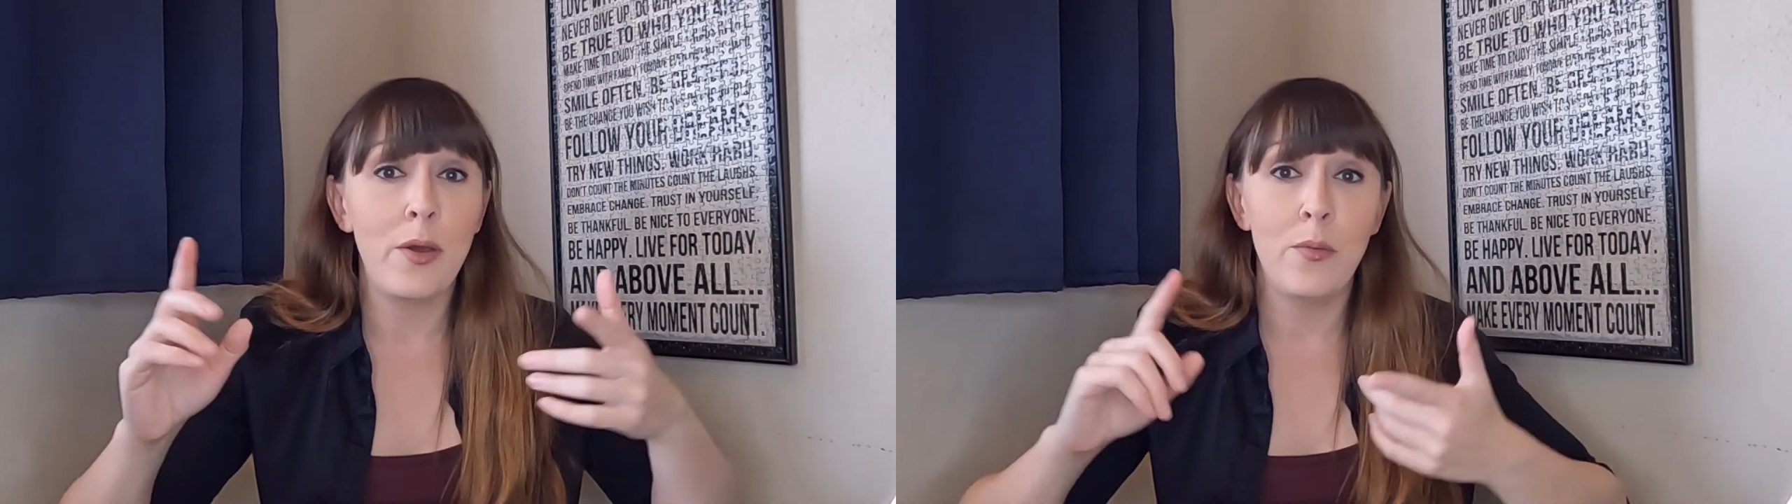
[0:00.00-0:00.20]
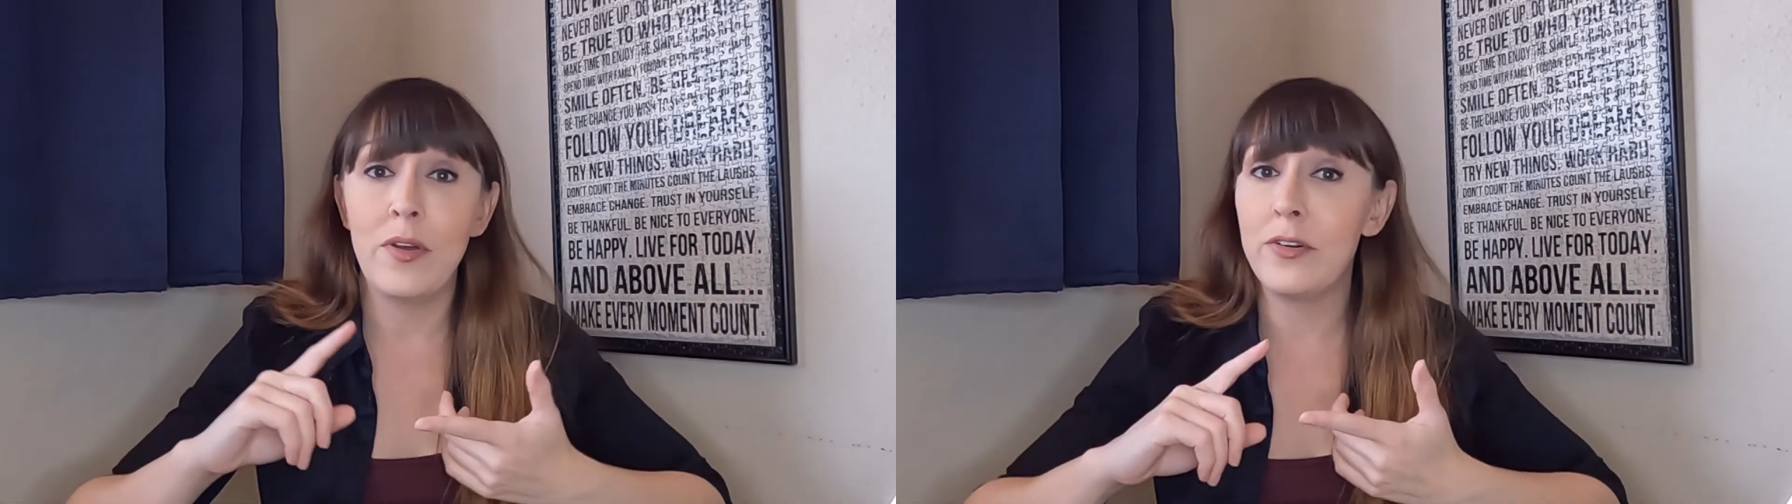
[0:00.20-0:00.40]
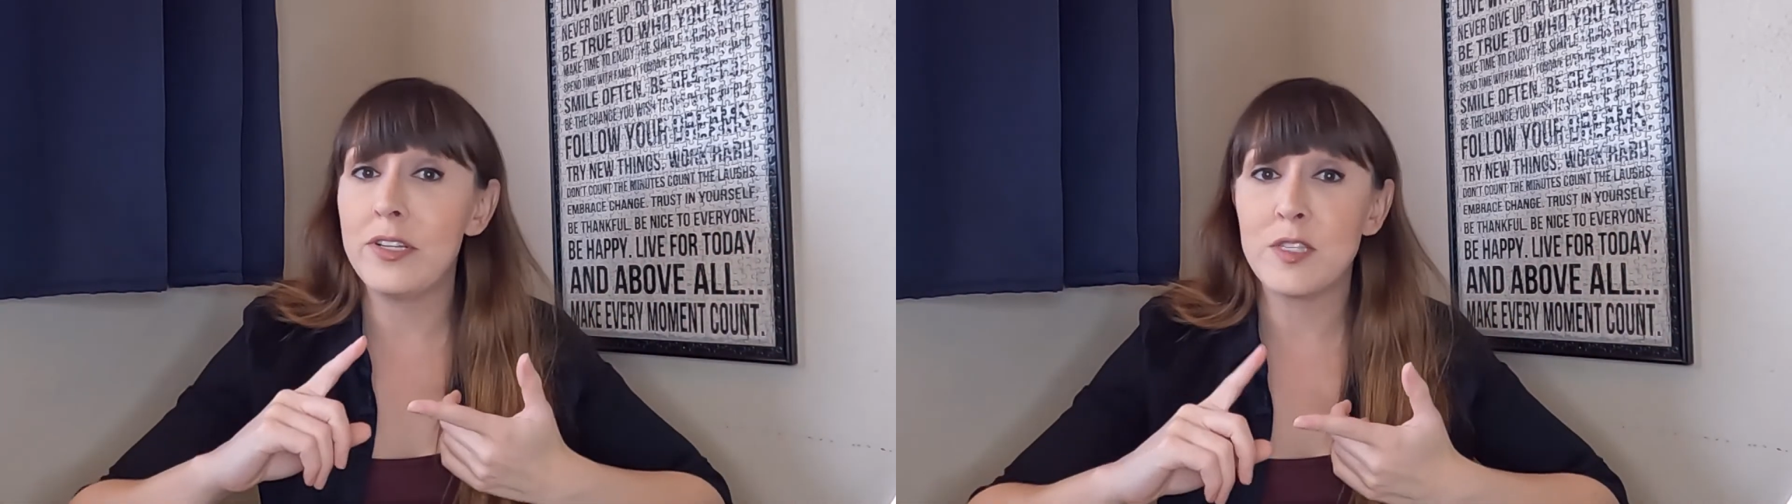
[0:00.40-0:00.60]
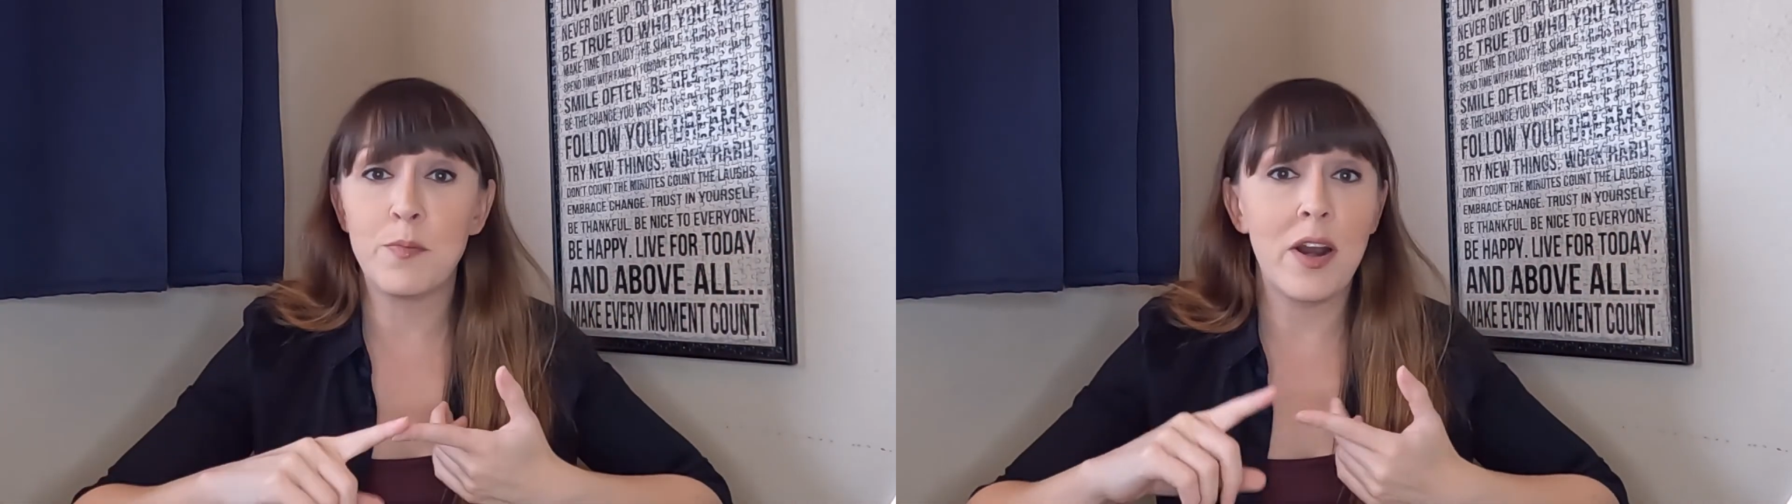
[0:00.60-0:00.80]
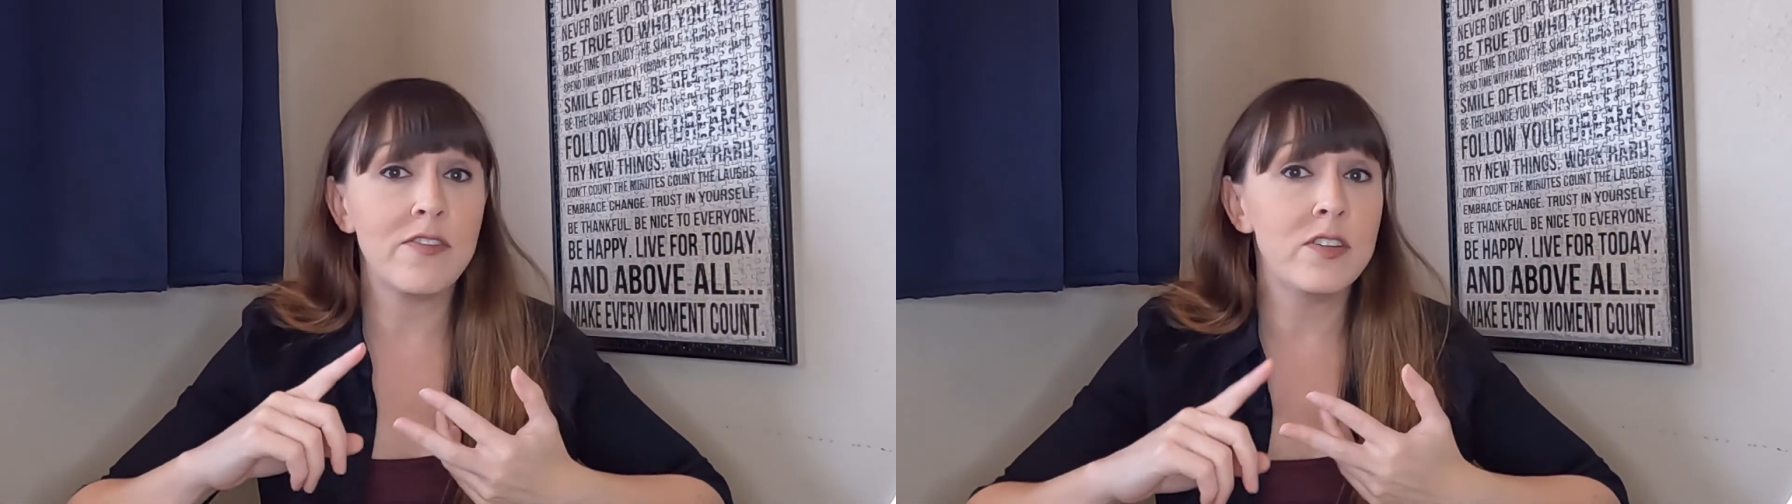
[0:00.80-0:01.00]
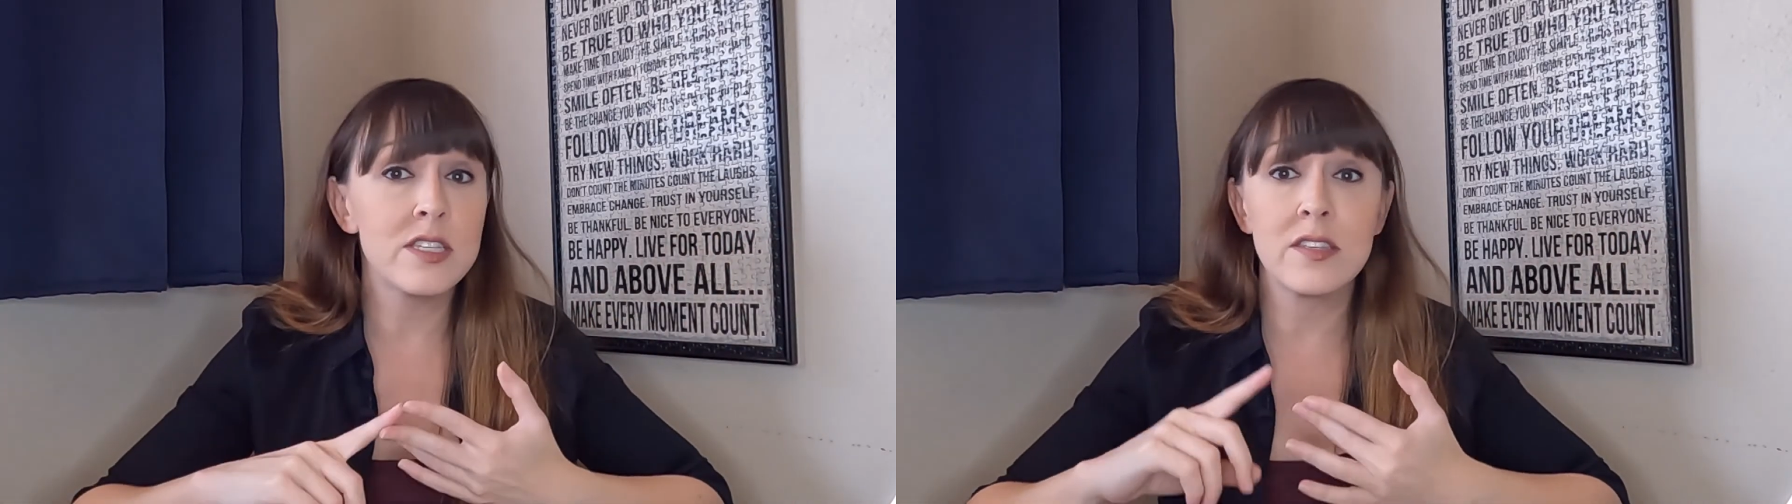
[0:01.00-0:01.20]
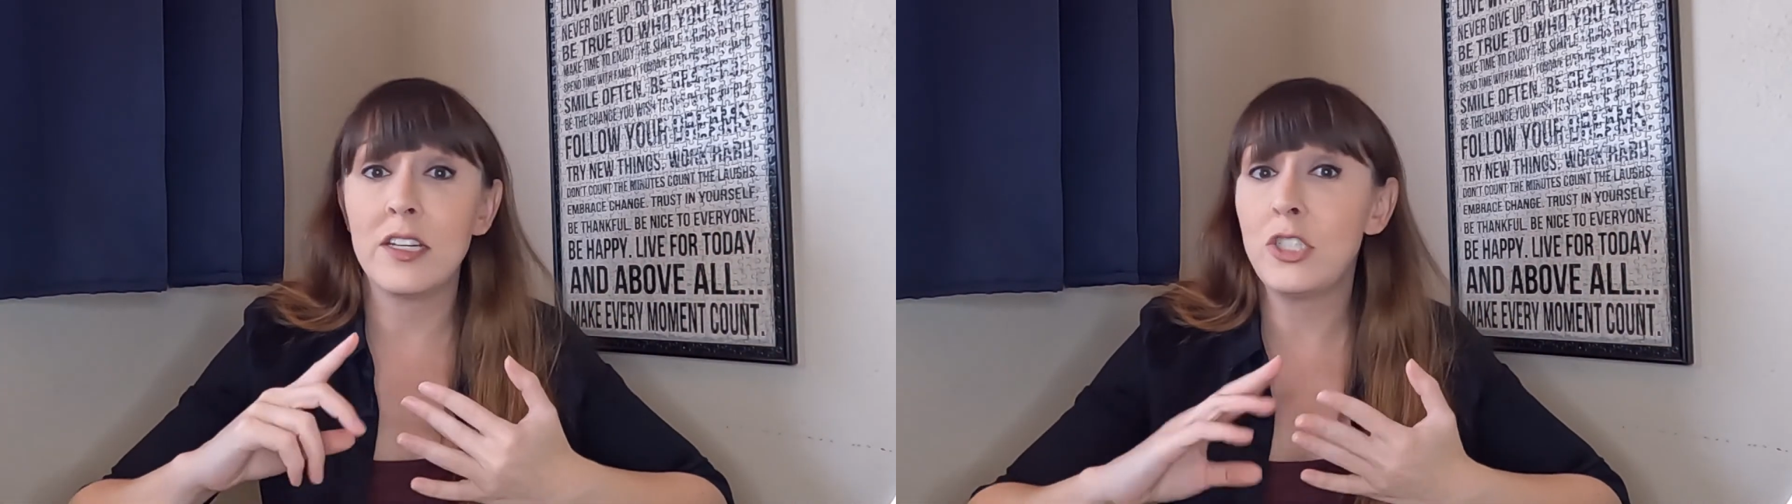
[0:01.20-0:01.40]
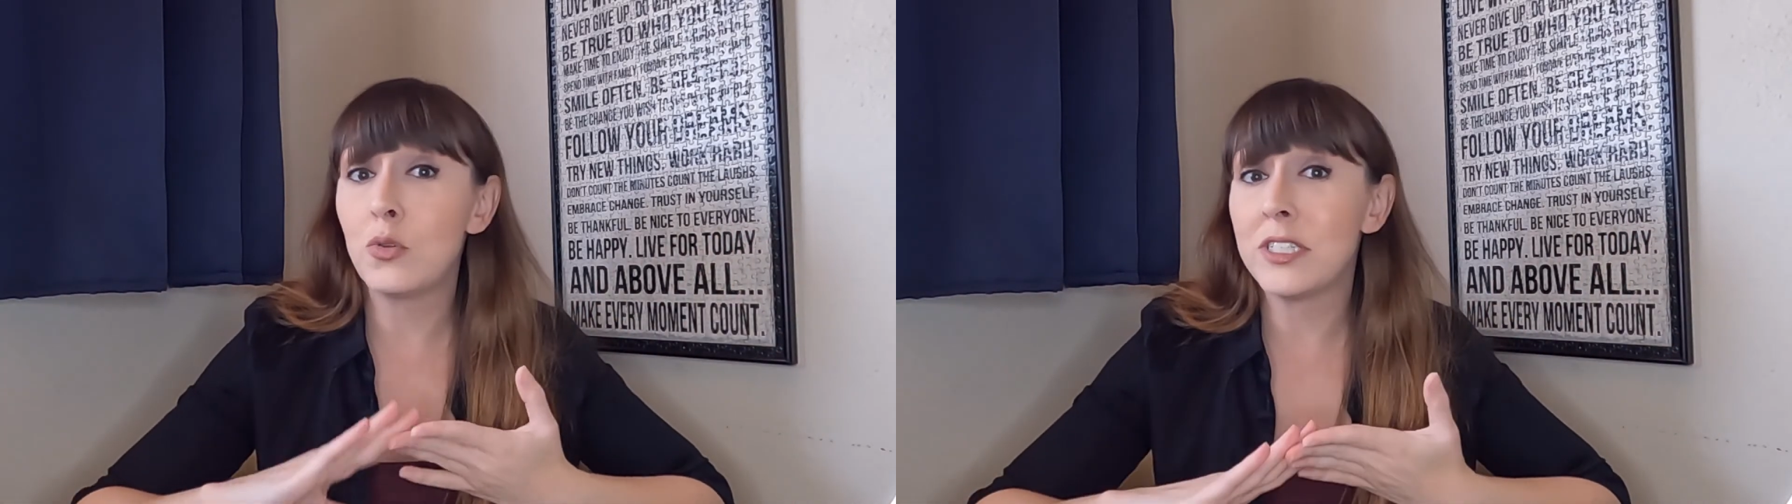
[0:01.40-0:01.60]
Whether it's breakfast,
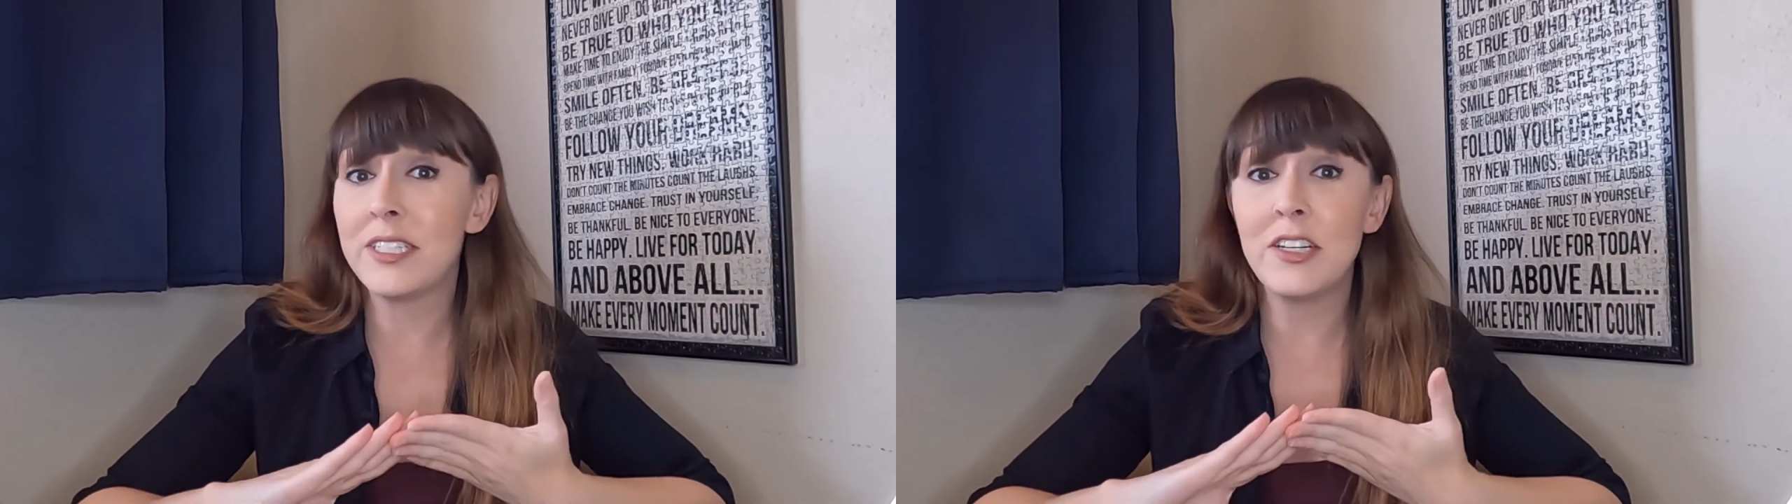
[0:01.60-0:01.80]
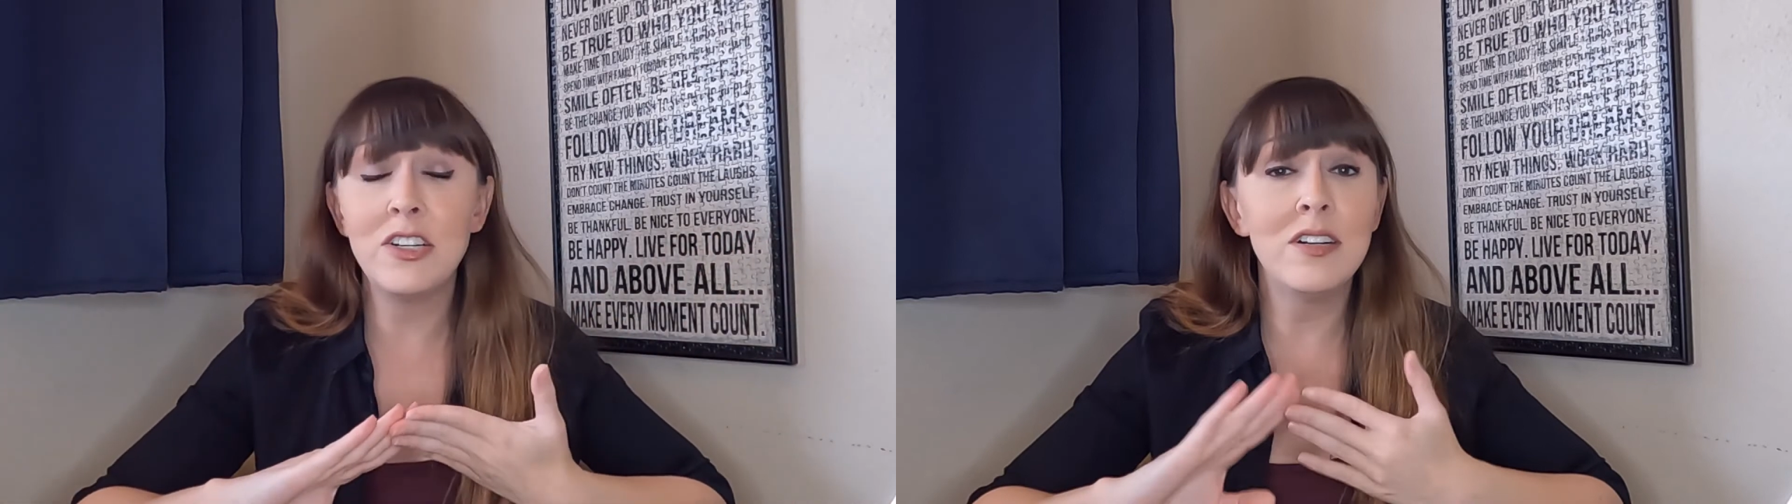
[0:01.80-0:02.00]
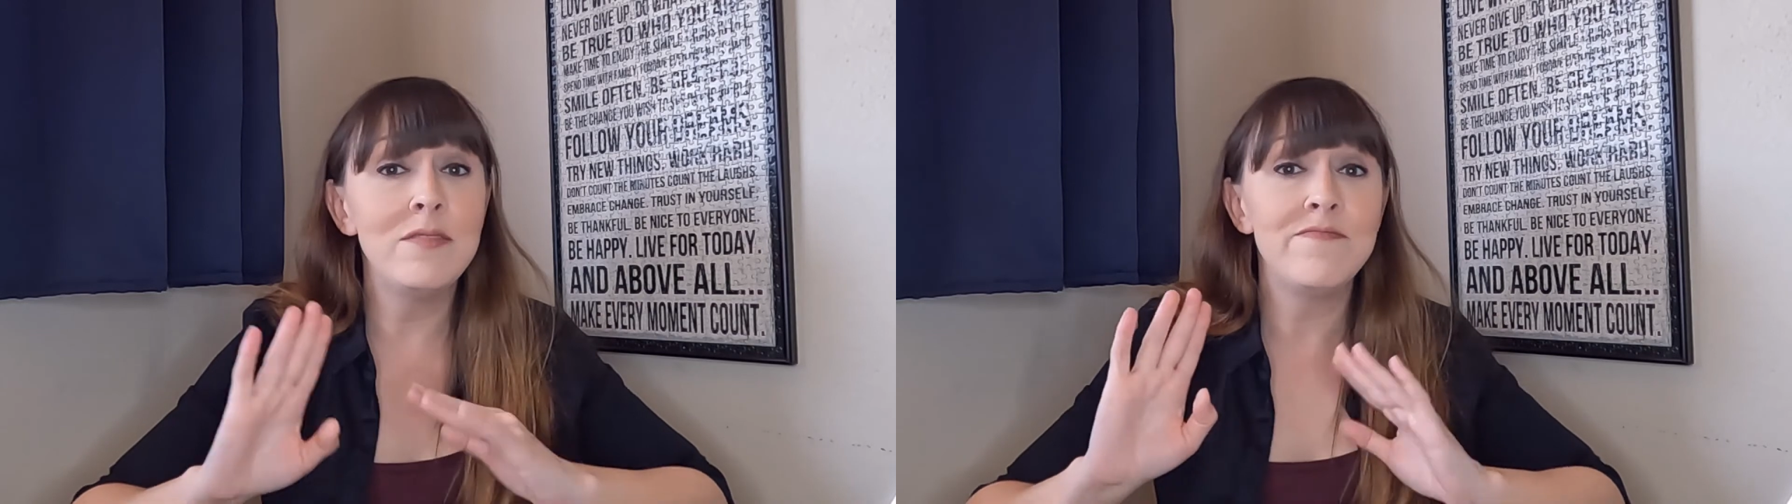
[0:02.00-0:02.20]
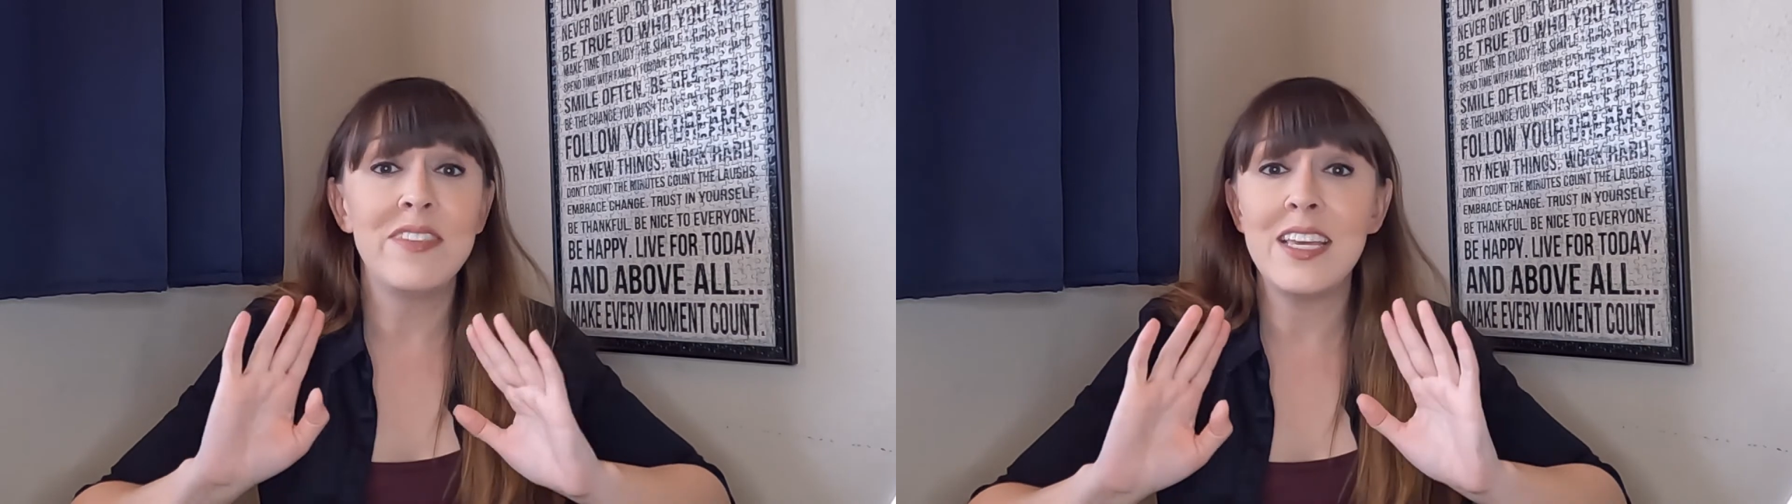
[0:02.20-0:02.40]
lunch, or dinner,